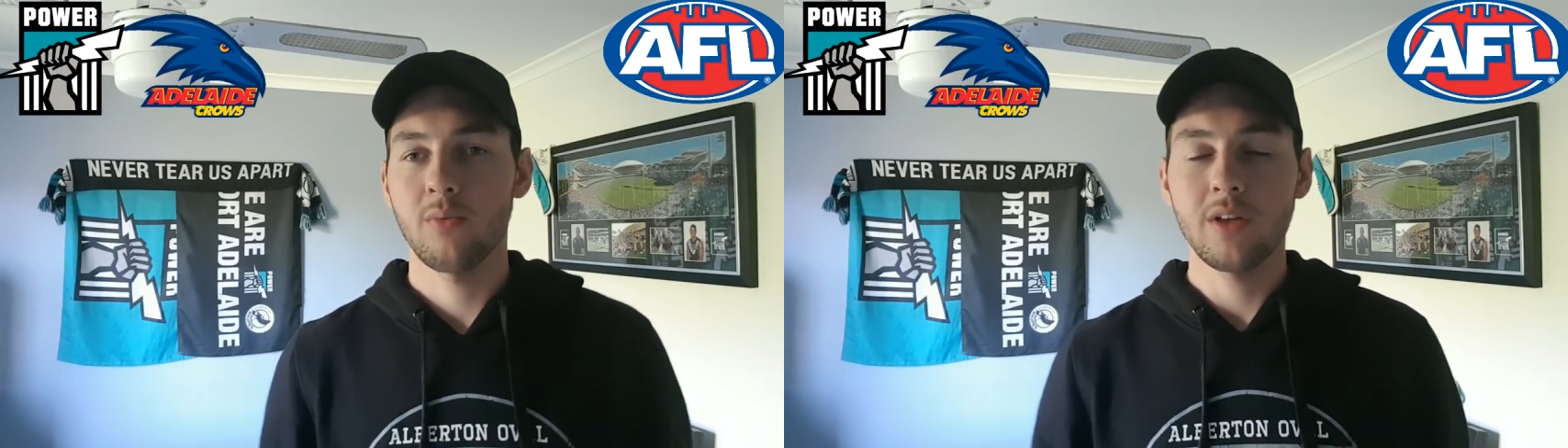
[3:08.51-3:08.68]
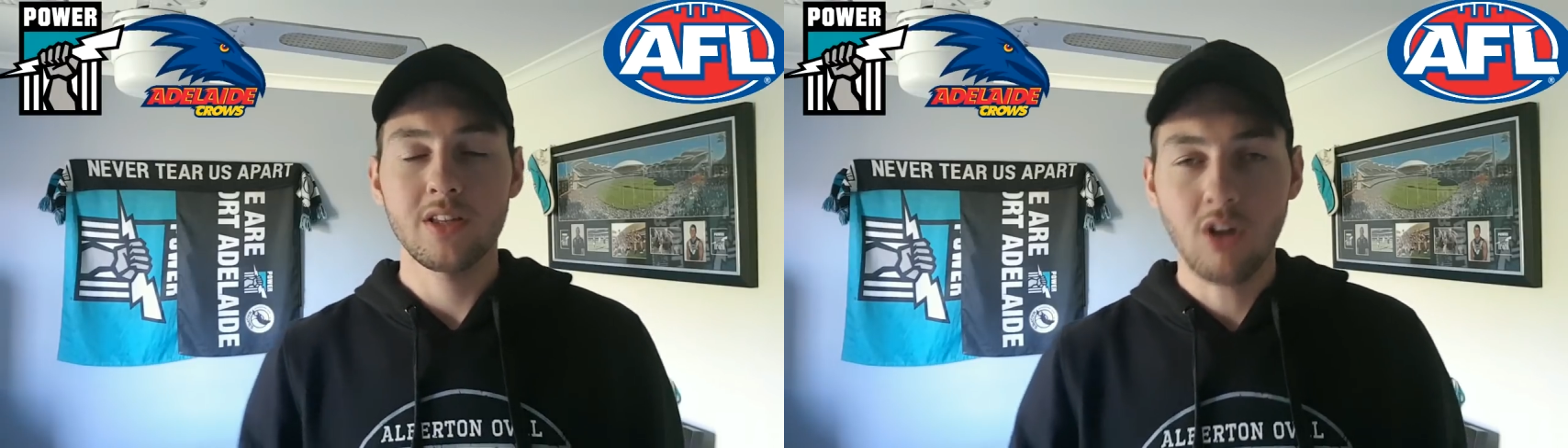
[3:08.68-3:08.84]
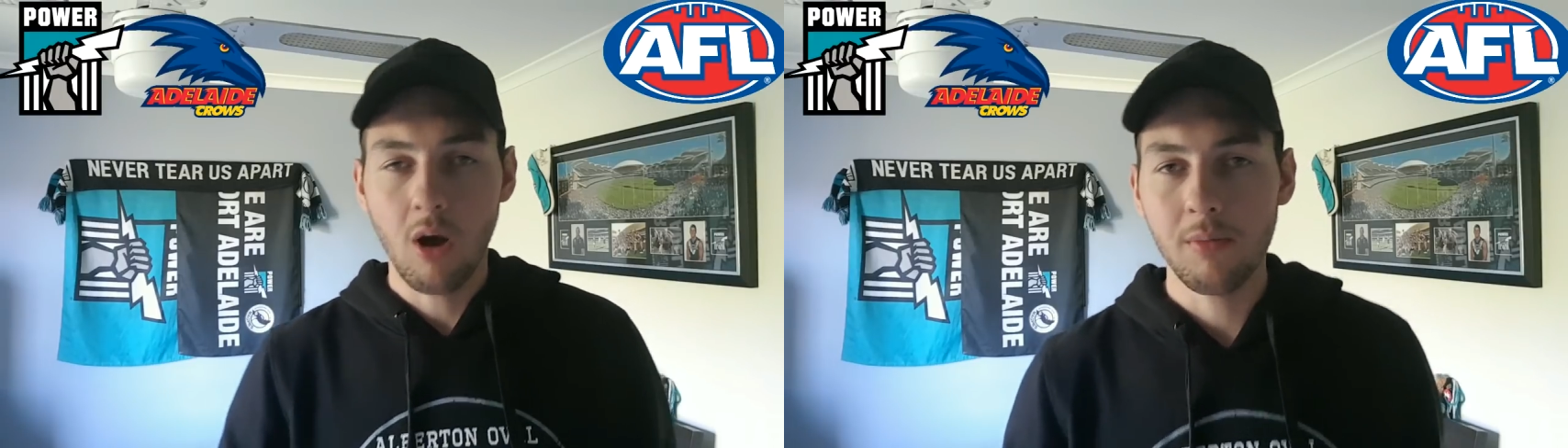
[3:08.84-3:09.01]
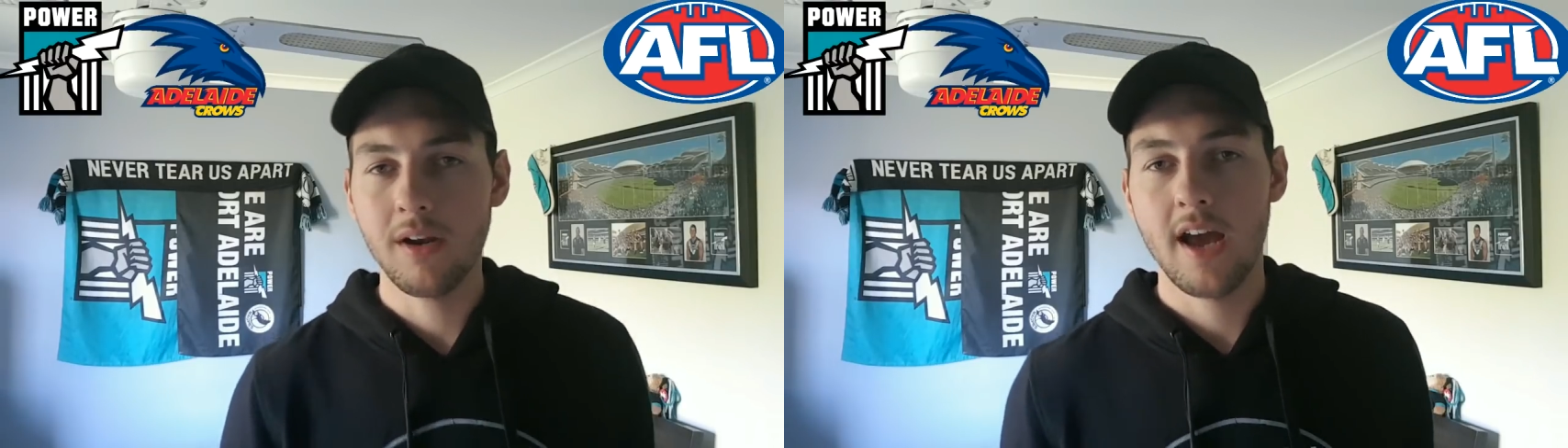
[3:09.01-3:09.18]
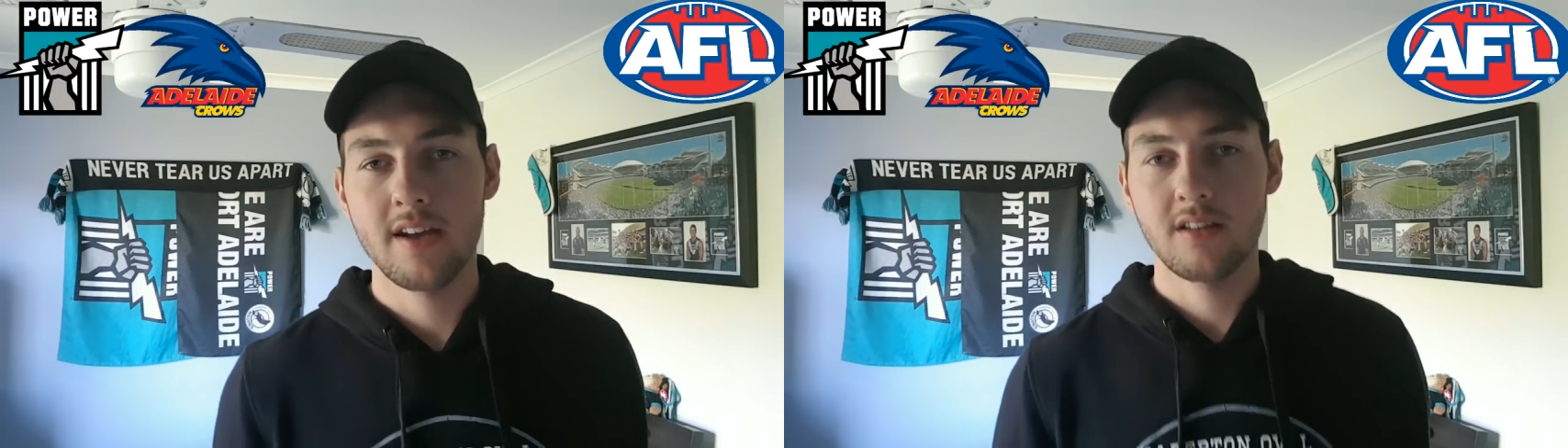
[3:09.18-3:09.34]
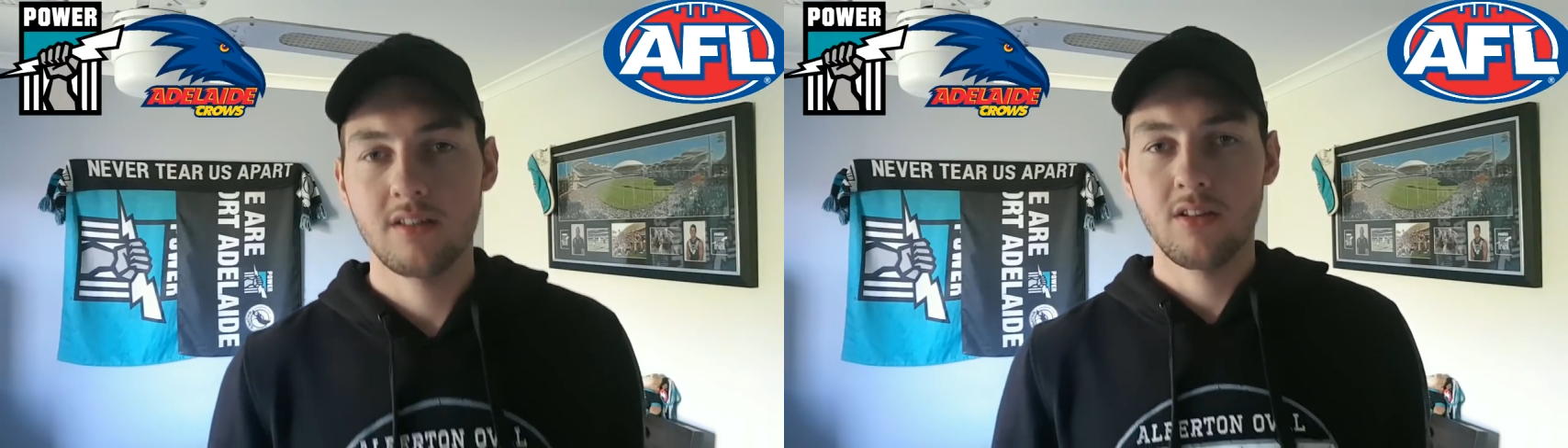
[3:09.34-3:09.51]
We
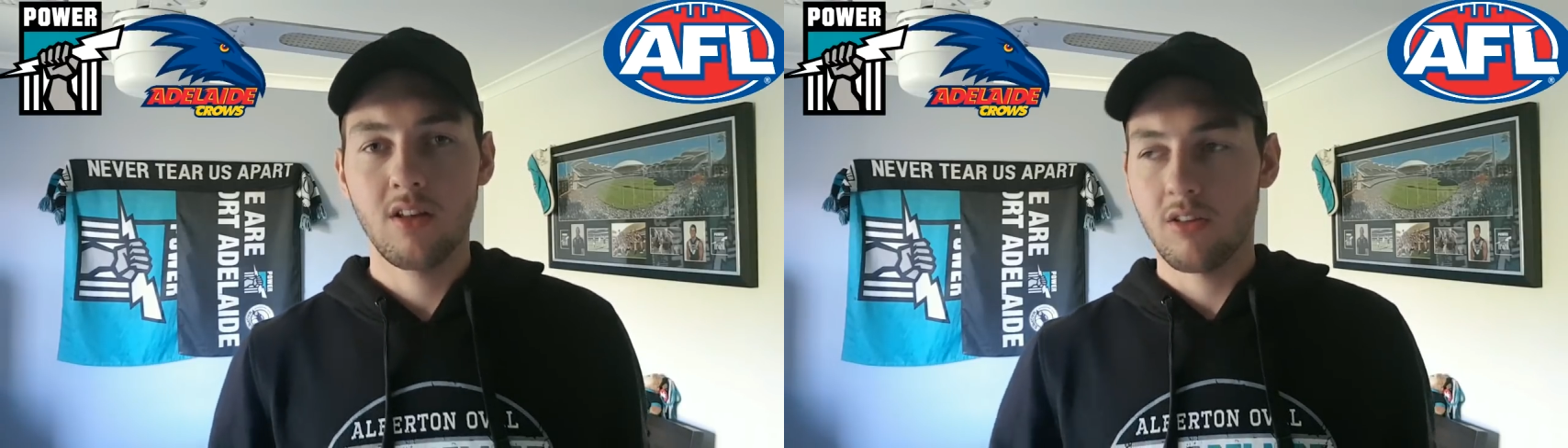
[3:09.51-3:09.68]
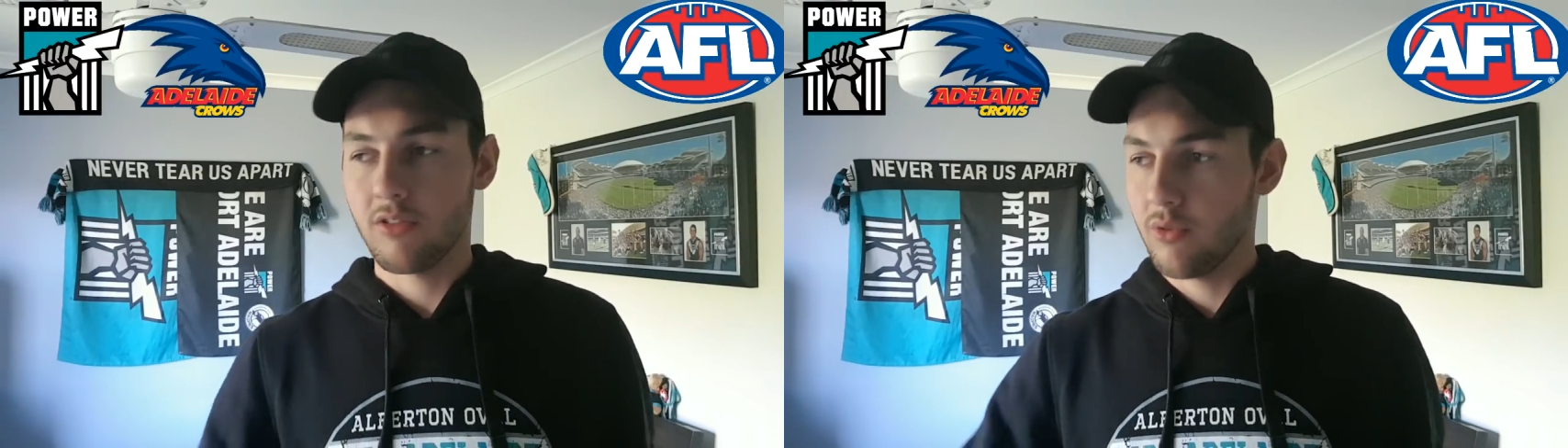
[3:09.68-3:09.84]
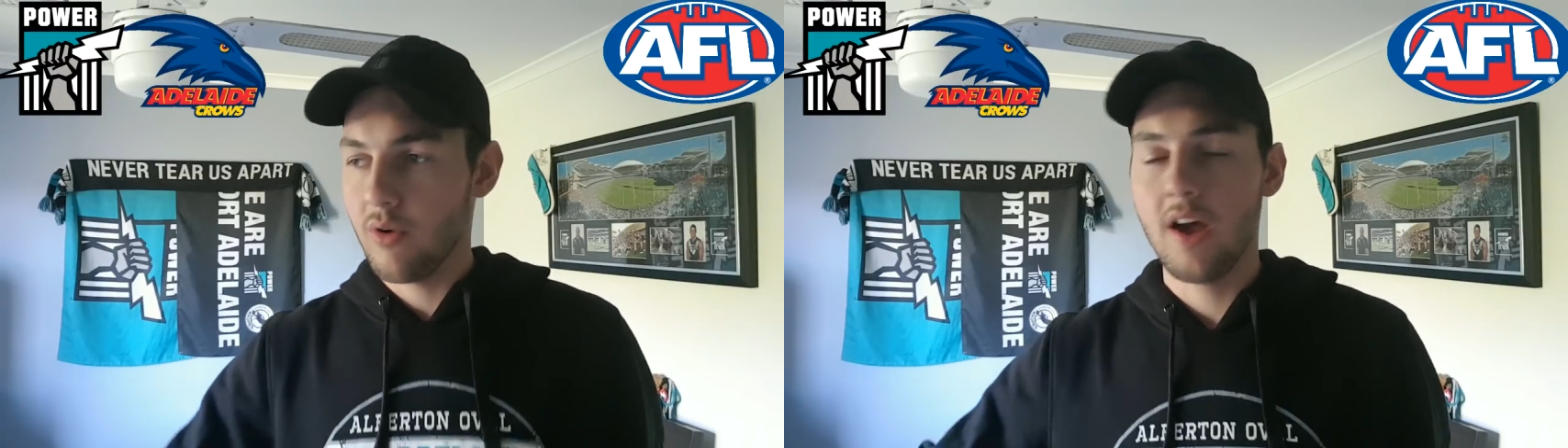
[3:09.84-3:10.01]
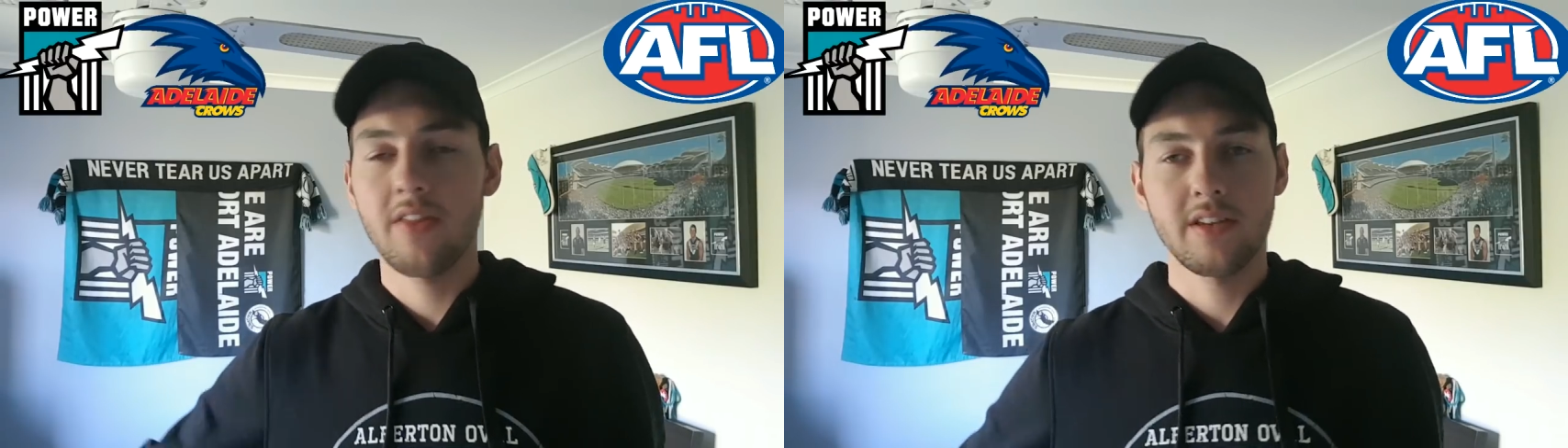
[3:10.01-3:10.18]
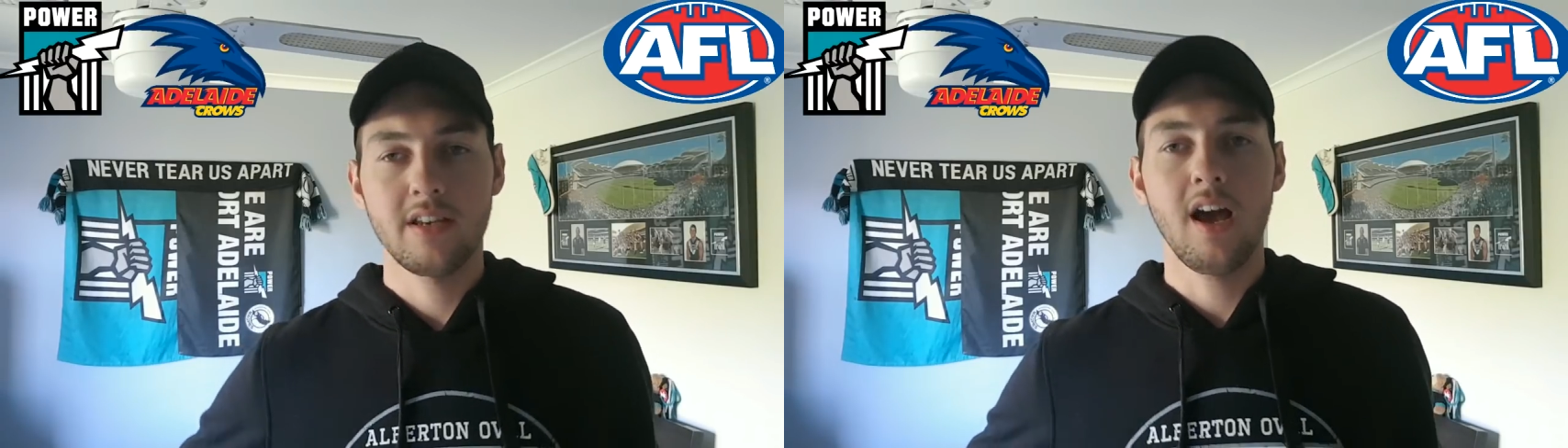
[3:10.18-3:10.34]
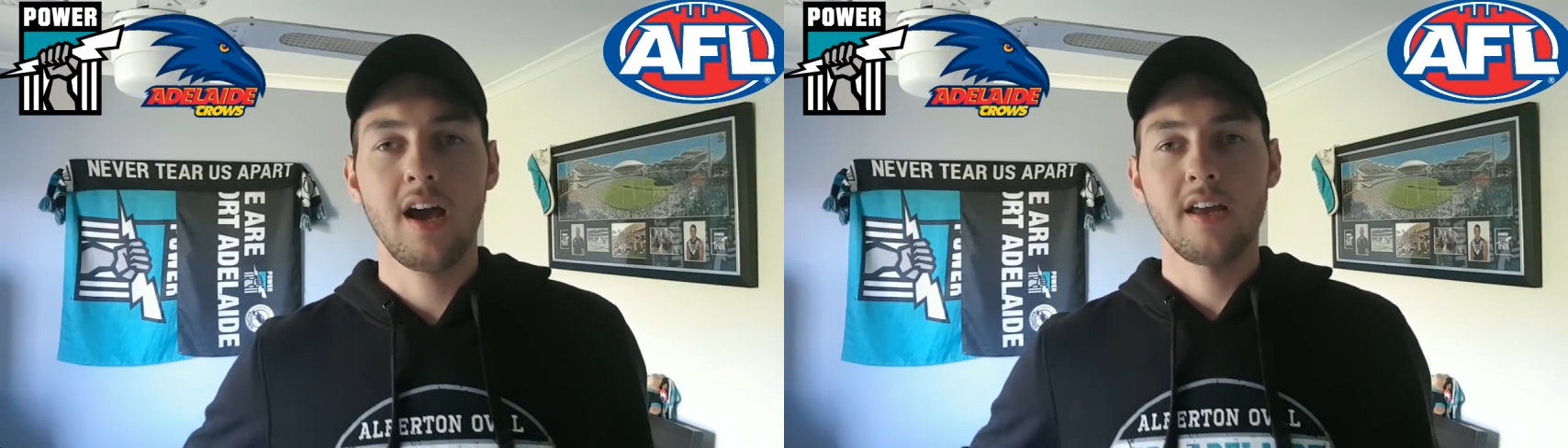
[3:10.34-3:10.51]
dominated throughout the
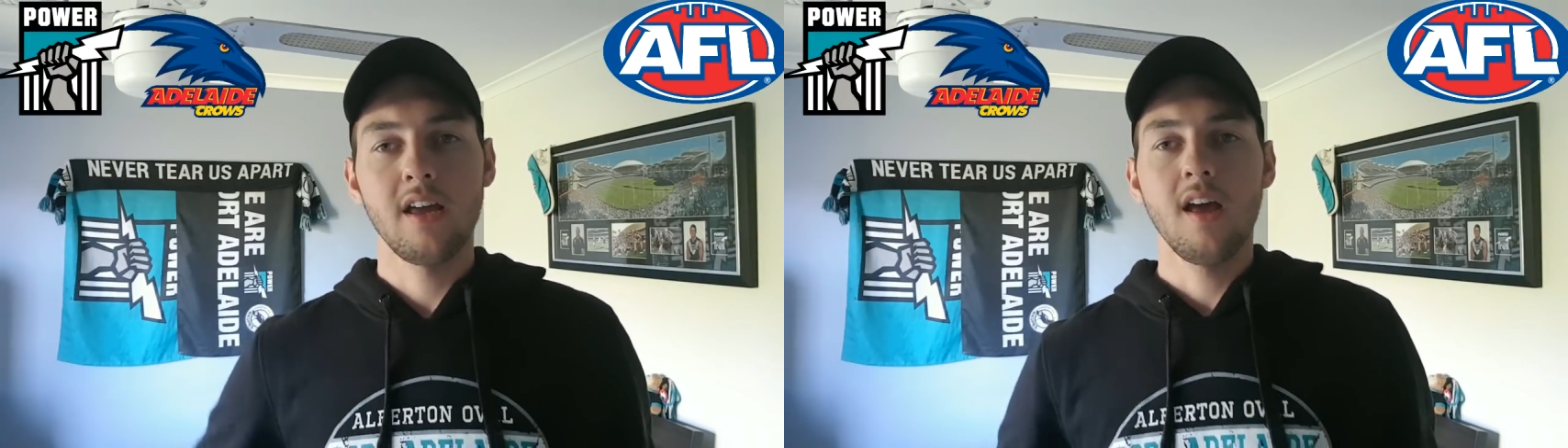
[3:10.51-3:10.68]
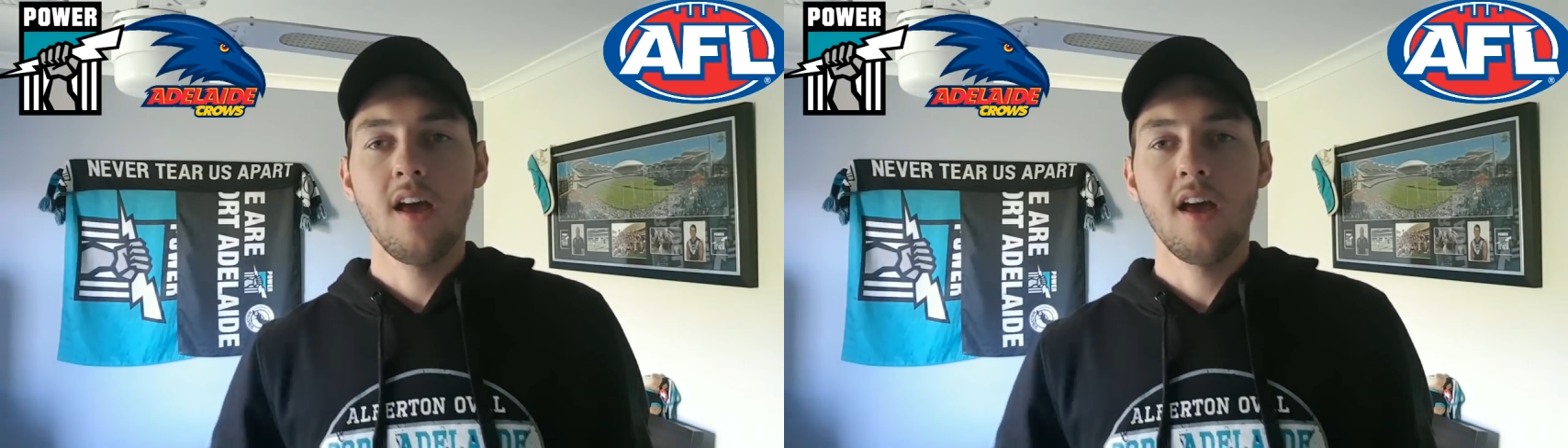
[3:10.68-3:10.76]
day.